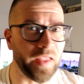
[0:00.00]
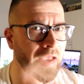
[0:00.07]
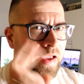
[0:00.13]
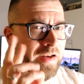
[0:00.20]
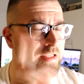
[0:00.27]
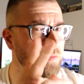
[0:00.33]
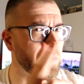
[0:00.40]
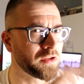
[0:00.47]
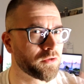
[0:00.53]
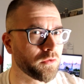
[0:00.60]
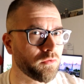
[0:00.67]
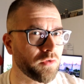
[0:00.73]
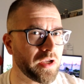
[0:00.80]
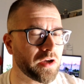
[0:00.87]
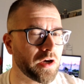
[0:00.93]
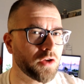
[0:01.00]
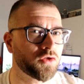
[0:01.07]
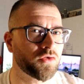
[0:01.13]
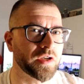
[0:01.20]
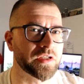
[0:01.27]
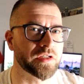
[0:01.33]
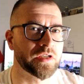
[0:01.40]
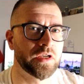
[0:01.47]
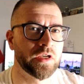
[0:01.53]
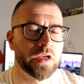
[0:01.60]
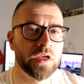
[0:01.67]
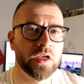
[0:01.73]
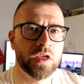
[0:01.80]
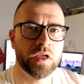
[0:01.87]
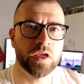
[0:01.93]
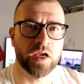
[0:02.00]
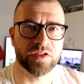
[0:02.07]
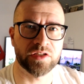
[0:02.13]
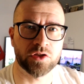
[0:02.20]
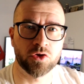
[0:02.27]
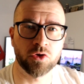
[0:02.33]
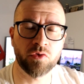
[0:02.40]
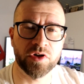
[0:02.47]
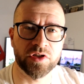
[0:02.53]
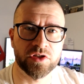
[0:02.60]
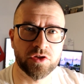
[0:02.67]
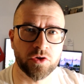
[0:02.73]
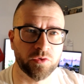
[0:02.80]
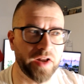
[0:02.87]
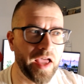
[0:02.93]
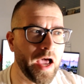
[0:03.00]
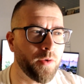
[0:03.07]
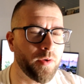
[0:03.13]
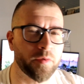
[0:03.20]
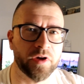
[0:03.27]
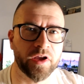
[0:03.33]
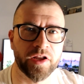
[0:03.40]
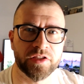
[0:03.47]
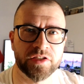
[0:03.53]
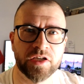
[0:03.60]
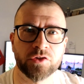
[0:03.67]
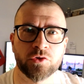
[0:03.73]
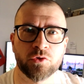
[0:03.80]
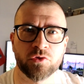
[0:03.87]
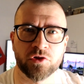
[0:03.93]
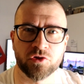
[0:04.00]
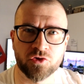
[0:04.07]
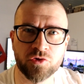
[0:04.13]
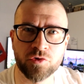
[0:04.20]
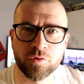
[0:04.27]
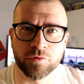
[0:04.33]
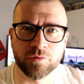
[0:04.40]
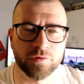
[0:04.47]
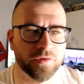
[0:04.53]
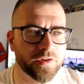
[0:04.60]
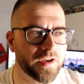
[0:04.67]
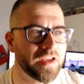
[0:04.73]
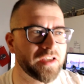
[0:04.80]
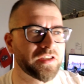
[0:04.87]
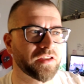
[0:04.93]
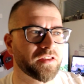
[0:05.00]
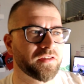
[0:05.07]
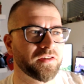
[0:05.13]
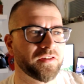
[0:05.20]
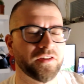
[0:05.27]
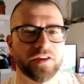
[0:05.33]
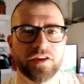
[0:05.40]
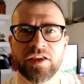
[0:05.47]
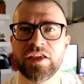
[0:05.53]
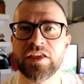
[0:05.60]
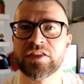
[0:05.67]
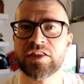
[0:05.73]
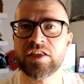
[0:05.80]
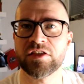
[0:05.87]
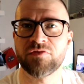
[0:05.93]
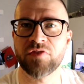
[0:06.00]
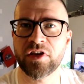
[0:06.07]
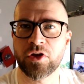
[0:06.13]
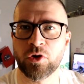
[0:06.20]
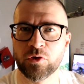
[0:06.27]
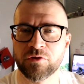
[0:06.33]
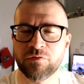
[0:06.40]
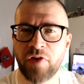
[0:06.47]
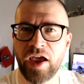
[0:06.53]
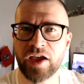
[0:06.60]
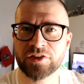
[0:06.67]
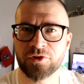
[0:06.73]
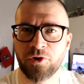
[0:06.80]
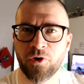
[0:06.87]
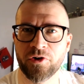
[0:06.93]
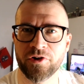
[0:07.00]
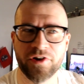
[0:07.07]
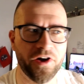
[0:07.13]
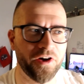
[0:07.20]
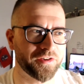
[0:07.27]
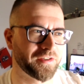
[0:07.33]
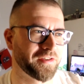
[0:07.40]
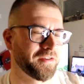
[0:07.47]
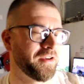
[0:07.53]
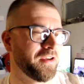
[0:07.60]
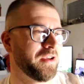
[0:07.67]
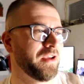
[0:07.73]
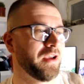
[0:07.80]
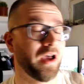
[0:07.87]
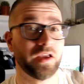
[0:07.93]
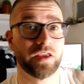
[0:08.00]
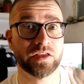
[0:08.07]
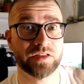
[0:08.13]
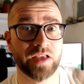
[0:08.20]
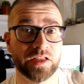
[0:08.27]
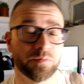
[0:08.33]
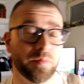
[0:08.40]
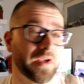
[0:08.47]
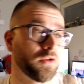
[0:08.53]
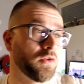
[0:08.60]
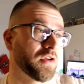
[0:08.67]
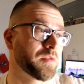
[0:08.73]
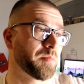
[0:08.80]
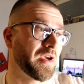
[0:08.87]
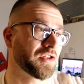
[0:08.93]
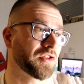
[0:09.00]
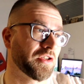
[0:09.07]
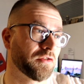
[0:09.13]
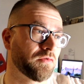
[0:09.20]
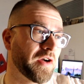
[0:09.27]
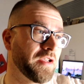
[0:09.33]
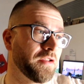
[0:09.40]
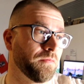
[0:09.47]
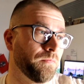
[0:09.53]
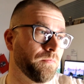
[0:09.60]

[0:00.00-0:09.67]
And he's been to three countries as a tourist, so now I'm gonna tell you the truth. Is it? Is these videos fact or not? I guess that makes you a specialist, right?